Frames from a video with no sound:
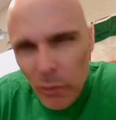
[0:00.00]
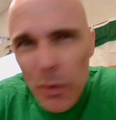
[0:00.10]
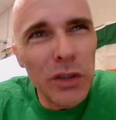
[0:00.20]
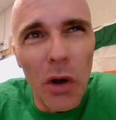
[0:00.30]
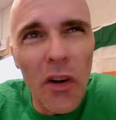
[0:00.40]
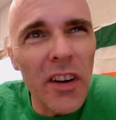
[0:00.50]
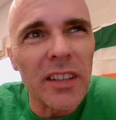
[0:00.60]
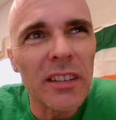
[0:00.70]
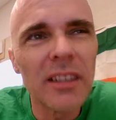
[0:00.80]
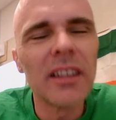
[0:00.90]
what have we
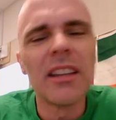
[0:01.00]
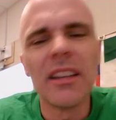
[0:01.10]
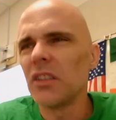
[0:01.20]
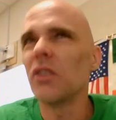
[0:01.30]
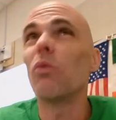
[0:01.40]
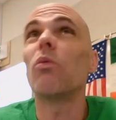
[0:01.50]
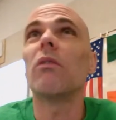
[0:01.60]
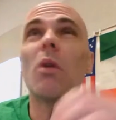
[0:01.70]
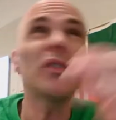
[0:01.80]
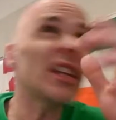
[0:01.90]
learned?
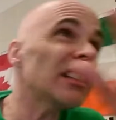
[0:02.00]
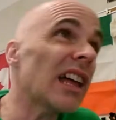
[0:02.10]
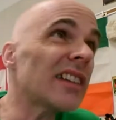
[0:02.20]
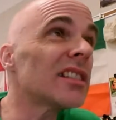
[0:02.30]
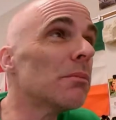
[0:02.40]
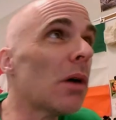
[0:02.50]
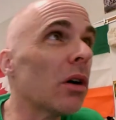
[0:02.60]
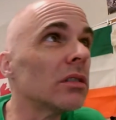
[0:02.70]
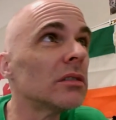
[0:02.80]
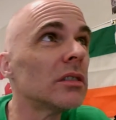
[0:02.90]
What was that lesson
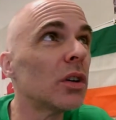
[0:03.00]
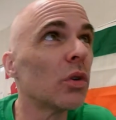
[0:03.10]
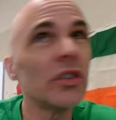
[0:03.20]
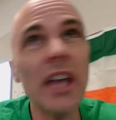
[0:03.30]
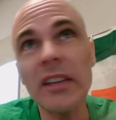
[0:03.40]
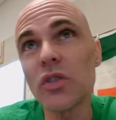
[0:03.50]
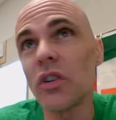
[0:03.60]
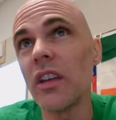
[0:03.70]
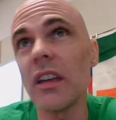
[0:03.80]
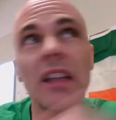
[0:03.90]
about?
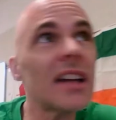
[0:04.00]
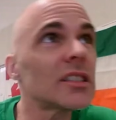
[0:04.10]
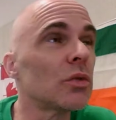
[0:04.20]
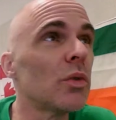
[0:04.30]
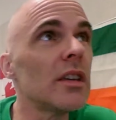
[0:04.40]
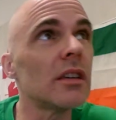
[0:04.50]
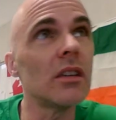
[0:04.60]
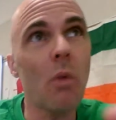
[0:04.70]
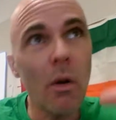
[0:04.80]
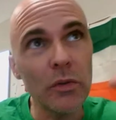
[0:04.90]
Yesterday, last
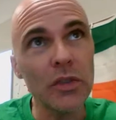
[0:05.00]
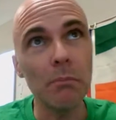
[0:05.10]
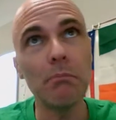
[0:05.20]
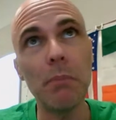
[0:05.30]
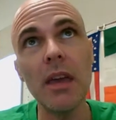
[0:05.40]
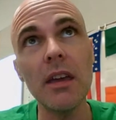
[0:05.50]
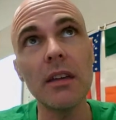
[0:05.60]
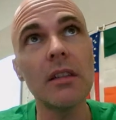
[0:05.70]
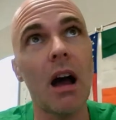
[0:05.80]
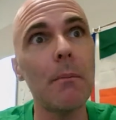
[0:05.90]
week, what was the
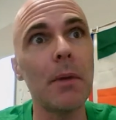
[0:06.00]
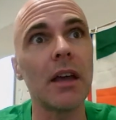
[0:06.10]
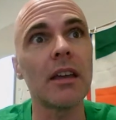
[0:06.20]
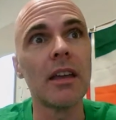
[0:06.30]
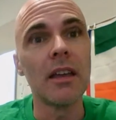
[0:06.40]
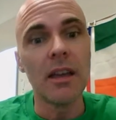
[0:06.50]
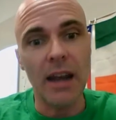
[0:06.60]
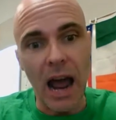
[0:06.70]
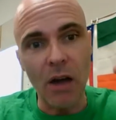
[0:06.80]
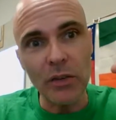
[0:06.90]
big topic,
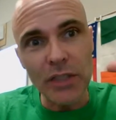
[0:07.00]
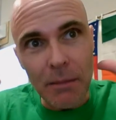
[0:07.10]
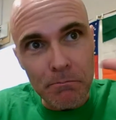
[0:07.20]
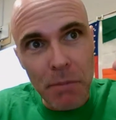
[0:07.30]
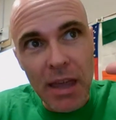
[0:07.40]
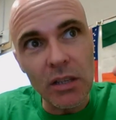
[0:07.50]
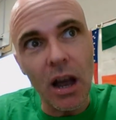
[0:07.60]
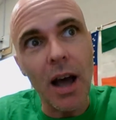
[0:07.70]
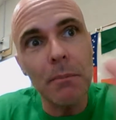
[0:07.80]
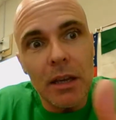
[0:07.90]
and how does that
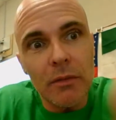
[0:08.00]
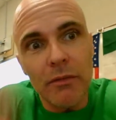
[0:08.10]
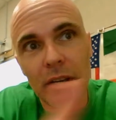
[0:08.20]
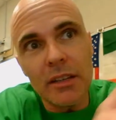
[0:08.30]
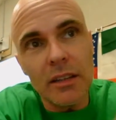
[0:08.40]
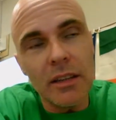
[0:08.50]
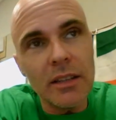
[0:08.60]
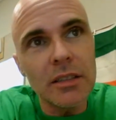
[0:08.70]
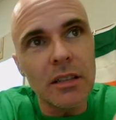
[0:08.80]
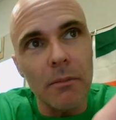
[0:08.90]
big topic fit
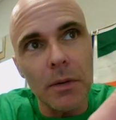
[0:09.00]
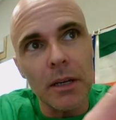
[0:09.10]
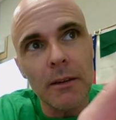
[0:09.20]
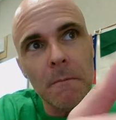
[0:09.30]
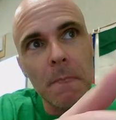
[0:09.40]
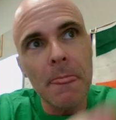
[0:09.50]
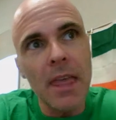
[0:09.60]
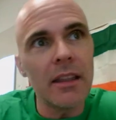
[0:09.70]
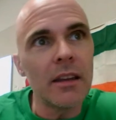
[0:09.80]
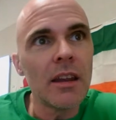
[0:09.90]
into this topic?
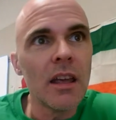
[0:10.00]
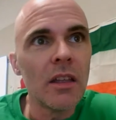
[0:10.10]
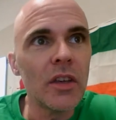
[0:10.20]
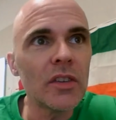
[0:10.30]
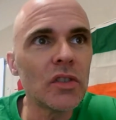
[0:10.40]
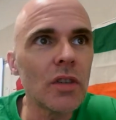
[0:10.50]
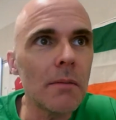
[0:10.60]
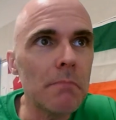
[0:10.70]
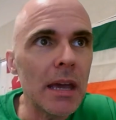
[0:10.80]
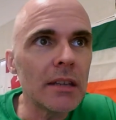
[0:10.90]
And this
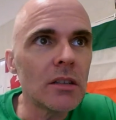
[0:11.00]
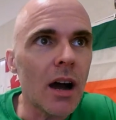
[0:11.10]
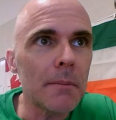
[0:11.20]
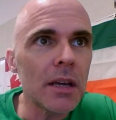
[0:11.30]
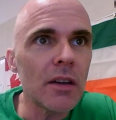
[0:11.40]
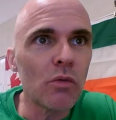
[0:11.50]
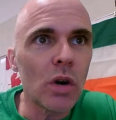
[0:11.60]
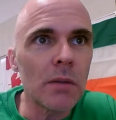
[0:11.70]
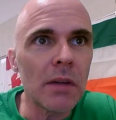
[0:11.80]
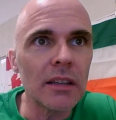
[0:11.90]
is a big topic
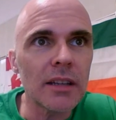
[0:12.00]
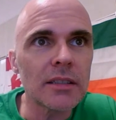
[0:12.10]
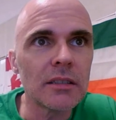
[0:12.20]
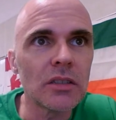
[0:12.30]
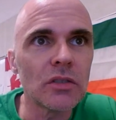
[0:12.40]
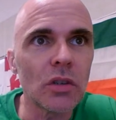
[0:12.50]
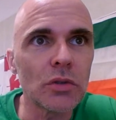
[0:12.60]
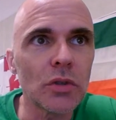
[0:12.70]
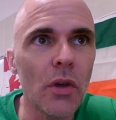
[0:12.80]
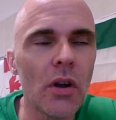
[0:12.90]
of one of my lessons in
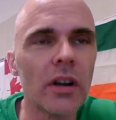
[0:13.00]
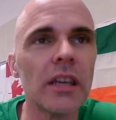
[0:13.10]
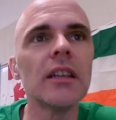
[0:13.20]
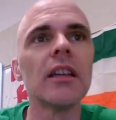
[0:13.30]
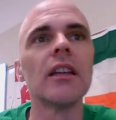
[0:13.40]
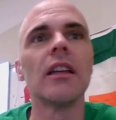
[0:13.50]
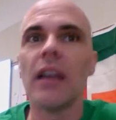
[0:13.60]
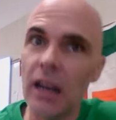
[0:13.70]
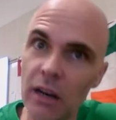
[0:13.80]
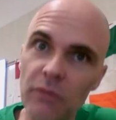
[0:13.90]
Social 30,
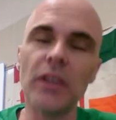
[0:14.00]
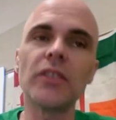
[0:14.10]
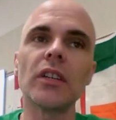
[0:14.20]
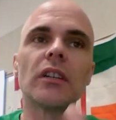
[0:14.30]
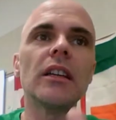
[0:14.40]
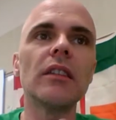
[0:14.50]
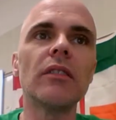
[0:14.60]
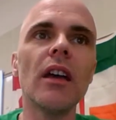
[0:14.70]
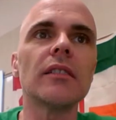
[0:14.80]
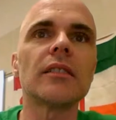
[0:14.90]
and it fits
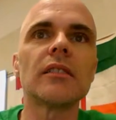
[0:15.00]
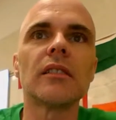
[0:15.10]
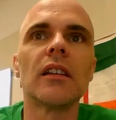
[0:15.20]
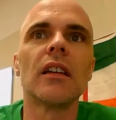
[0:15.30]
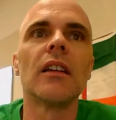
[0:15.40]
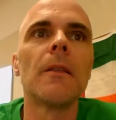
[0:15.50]
underneath this.